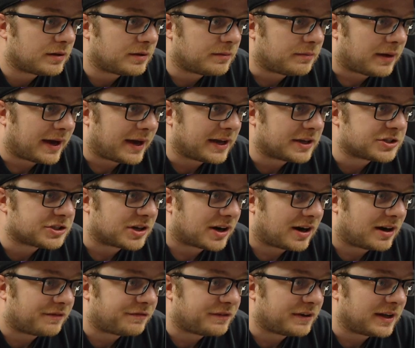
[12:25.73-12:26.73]
Mike
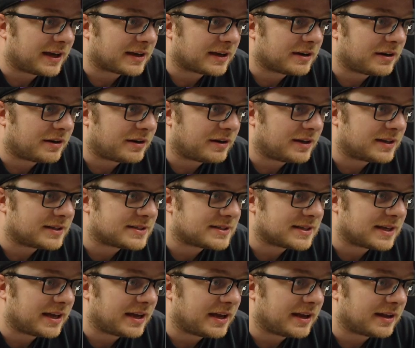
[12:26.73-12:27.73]
Scharfenecker is
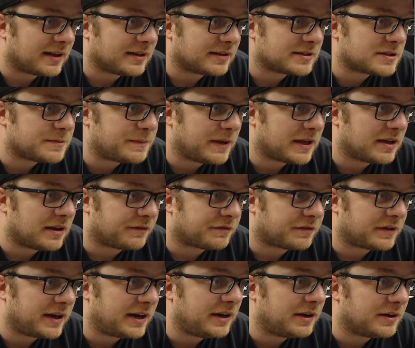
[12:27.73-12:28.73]
saying, speaking of
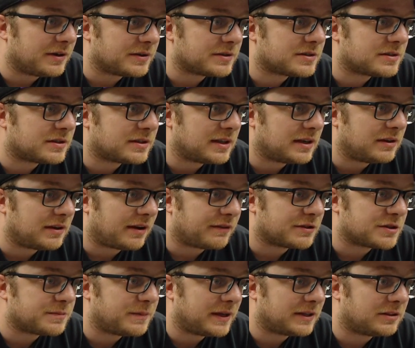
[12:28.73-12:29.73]
radios, did you ever
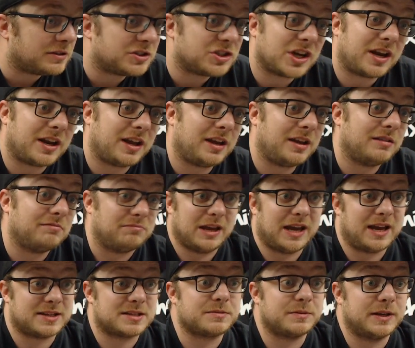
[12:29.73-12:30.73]
speak to Jetty?
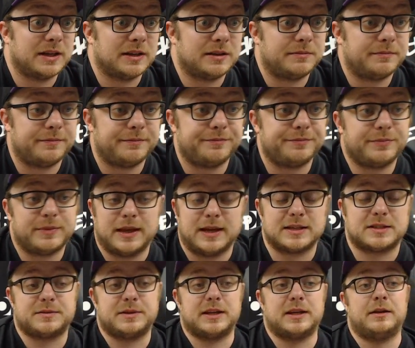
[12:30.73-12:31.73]
Yes, we did.
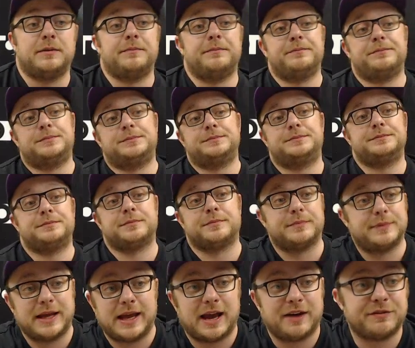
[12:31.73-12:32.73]
Yes, we did.
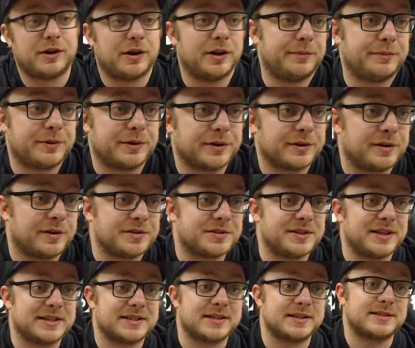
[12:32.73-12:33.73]
They have all the protocols
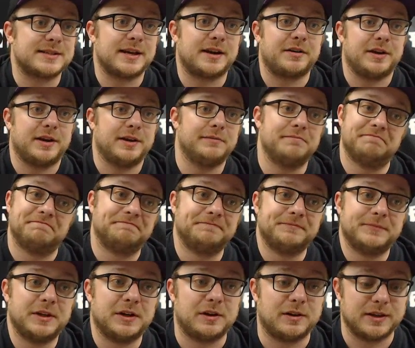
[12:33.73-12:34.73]
necessary.
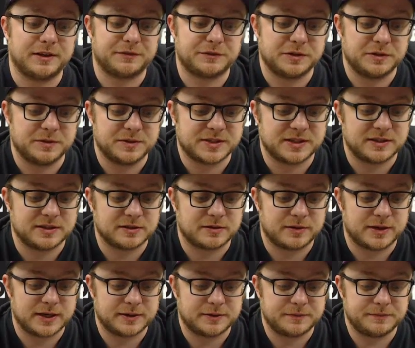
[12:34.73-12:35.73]
All you have to do is
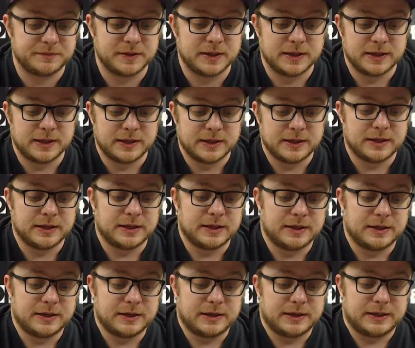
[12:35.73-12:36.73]
integrate it.
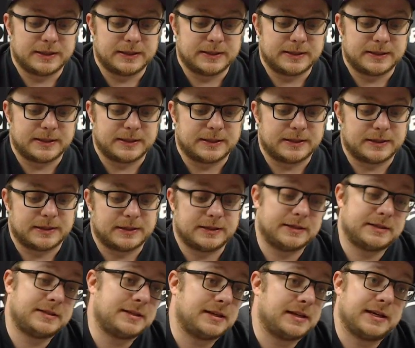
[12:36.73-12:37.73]

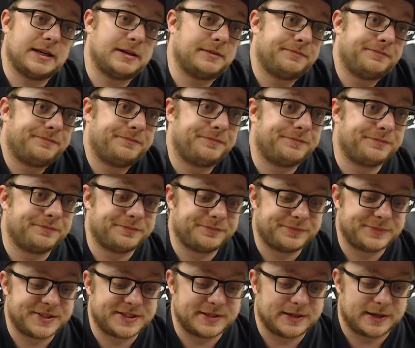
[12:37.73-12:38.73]
That's, again,
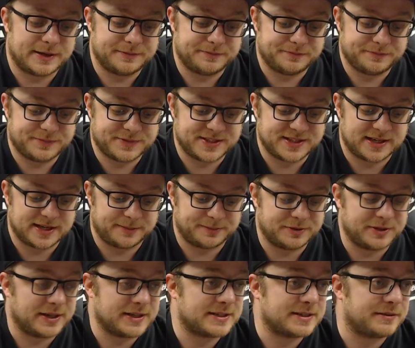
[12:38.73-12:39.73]
it's not up
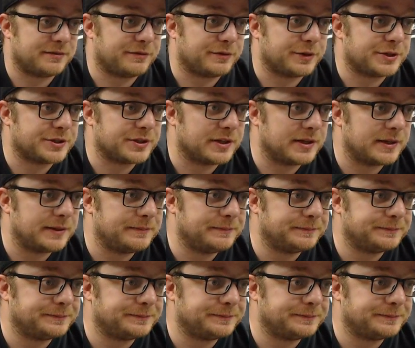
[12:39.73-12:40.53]
to us, unfortunately.